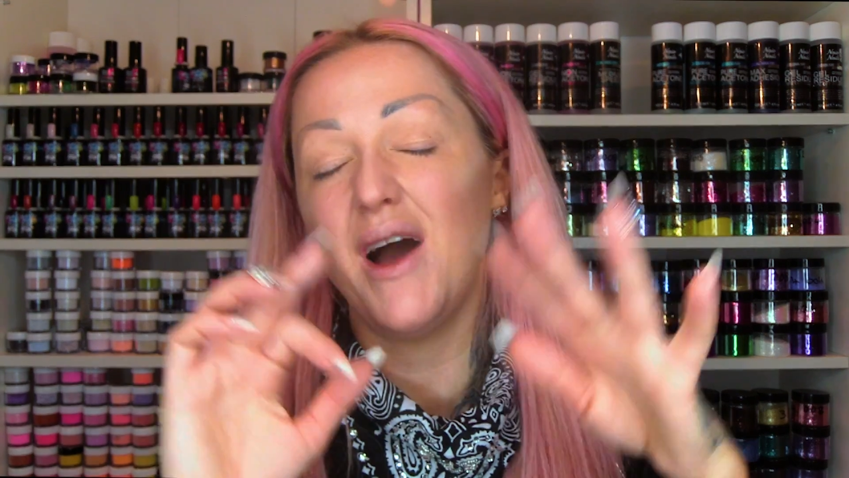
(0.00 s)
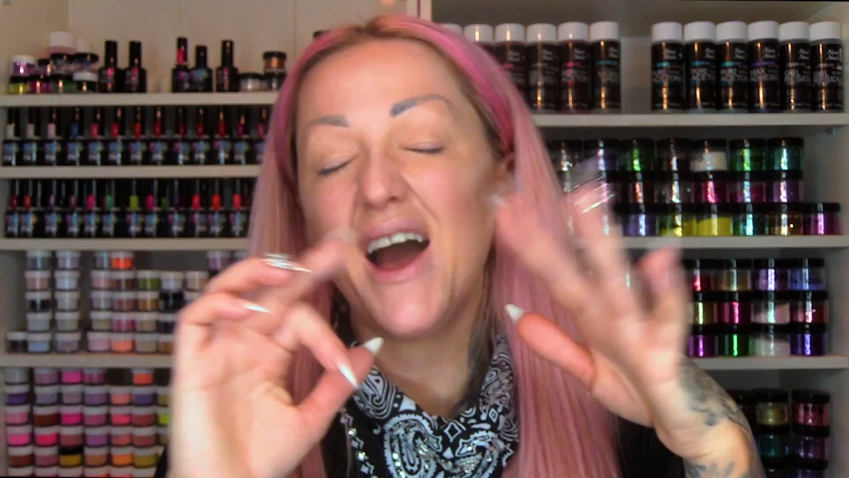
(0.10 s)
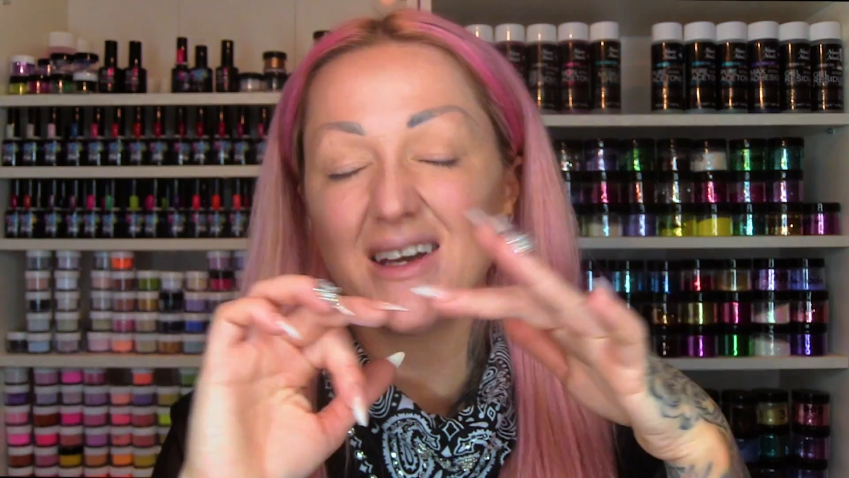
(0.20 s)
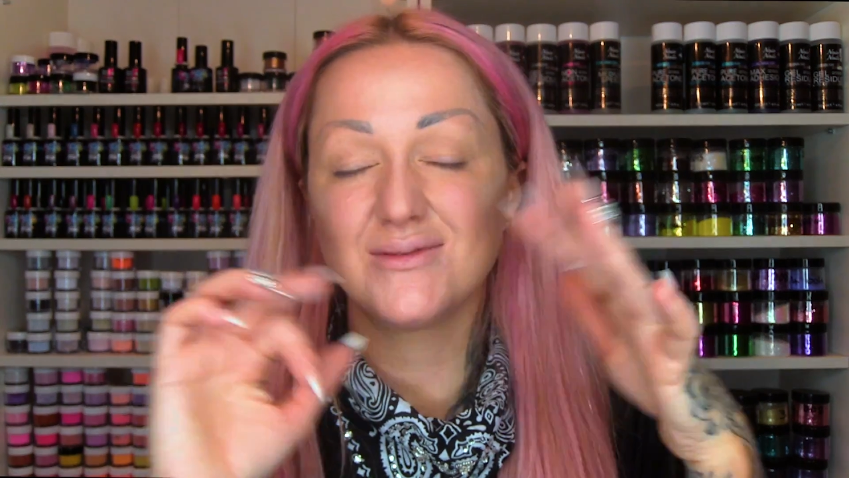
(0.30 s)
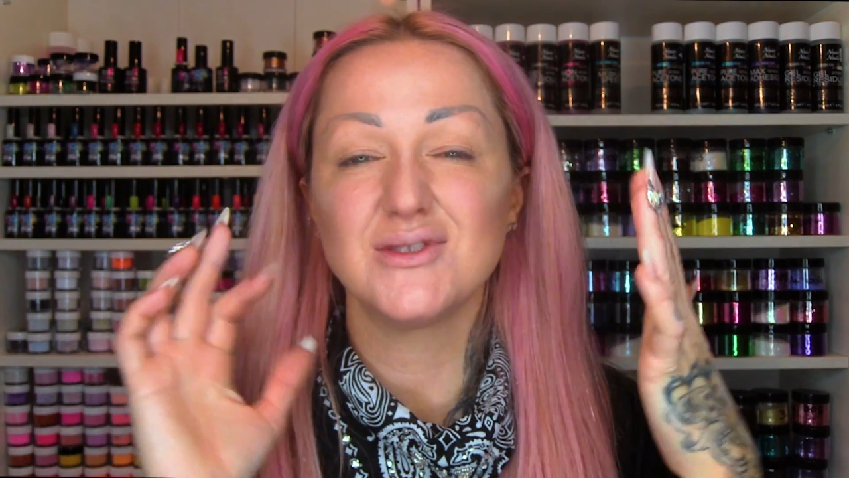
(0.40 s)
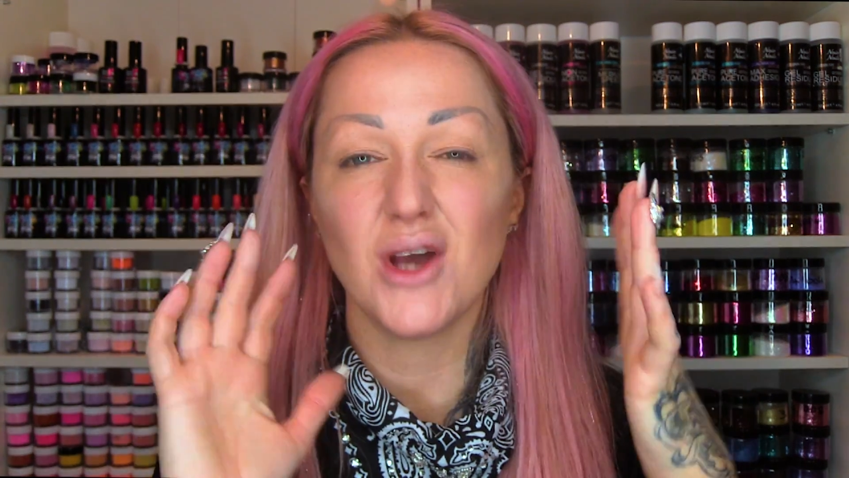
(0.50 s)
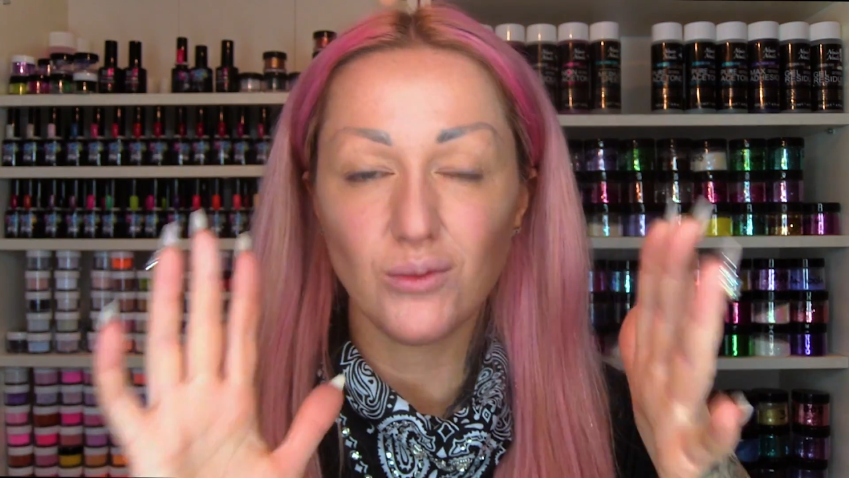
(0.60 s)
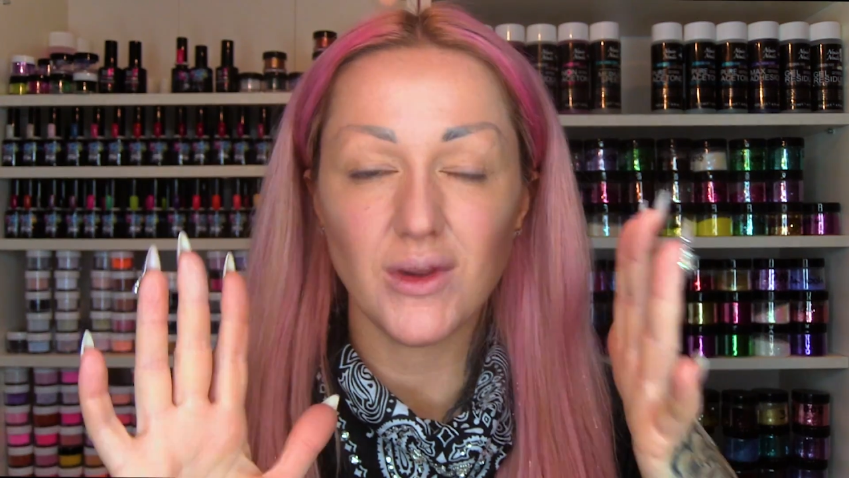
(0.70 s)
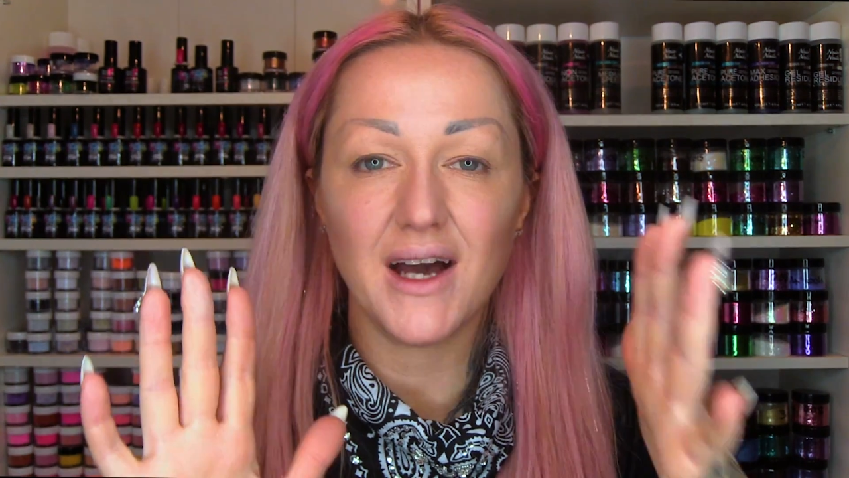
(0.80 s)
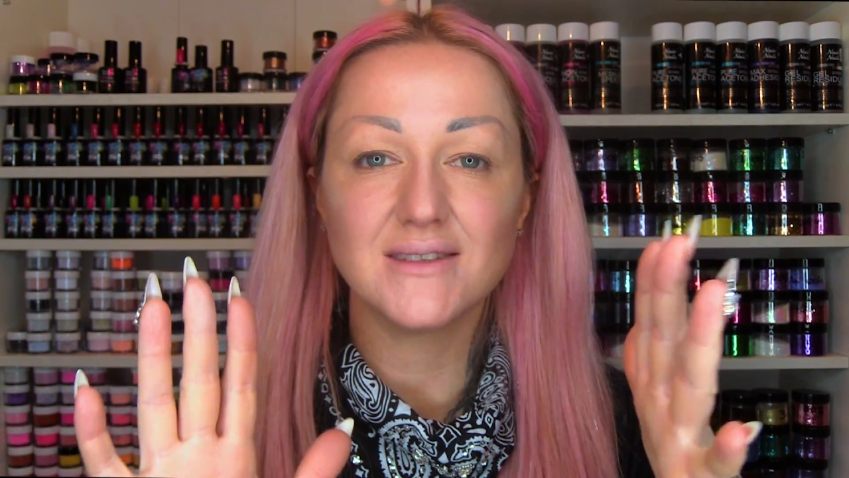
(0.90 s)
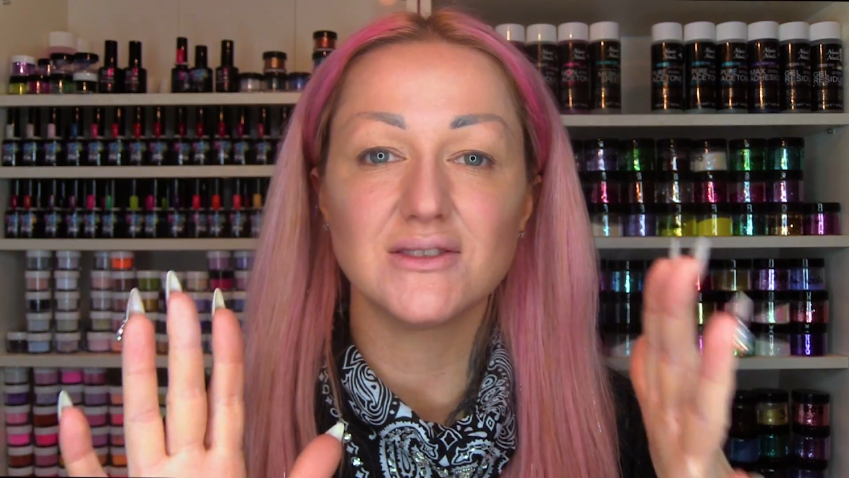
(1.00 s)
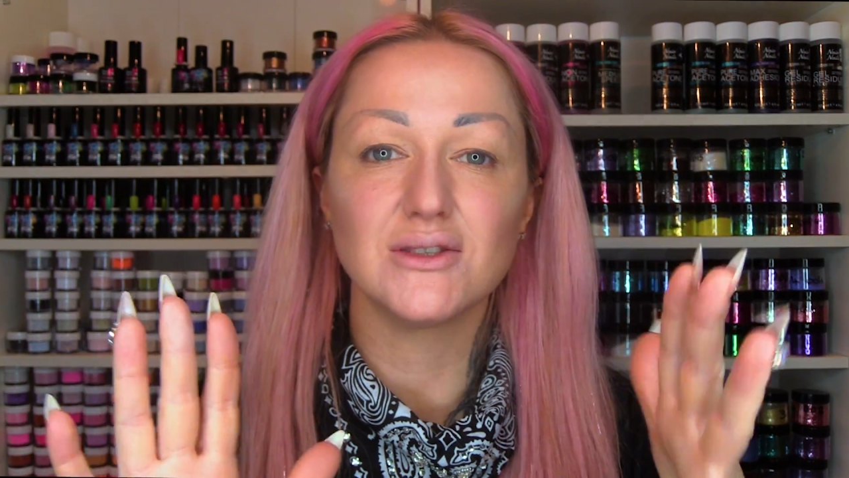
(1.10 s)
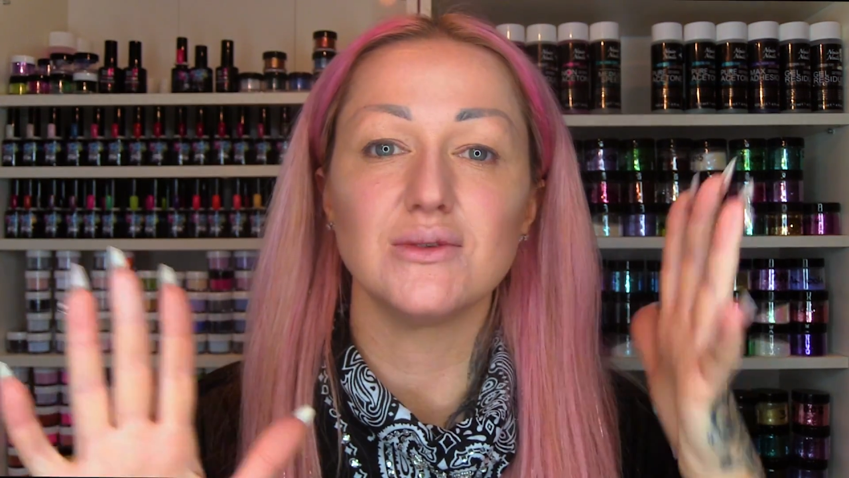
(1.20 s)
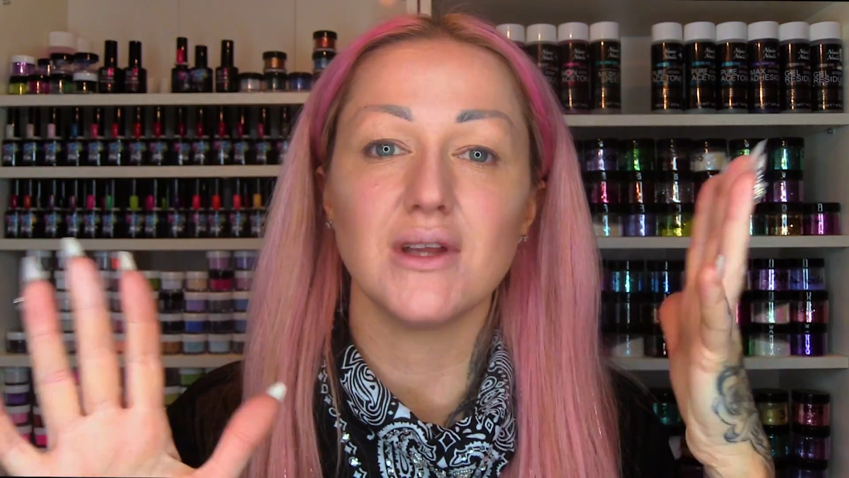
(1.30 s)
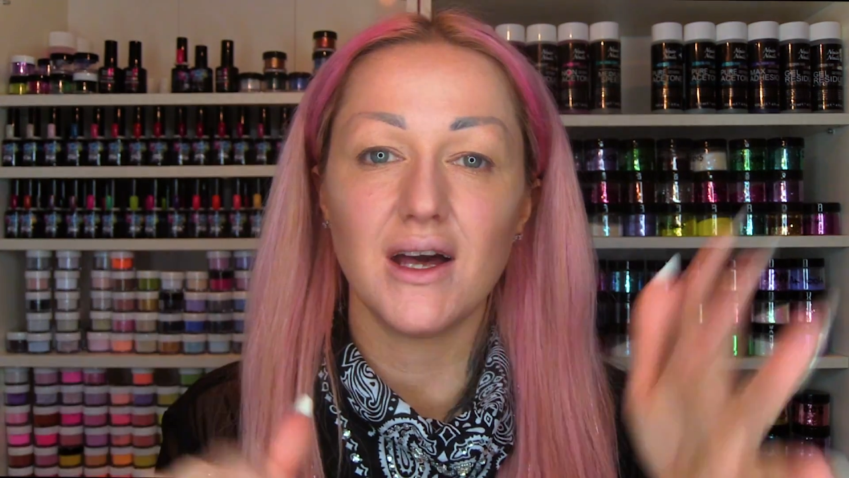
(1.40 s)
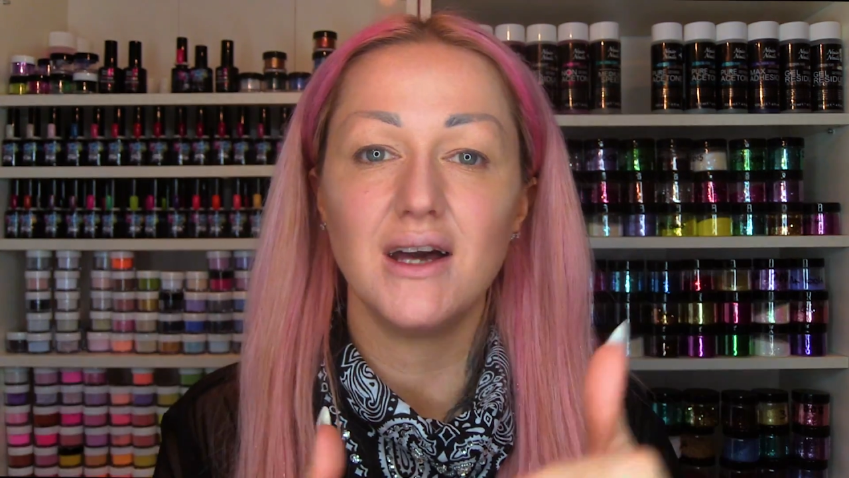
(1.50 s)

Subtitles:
but I don't like to do that.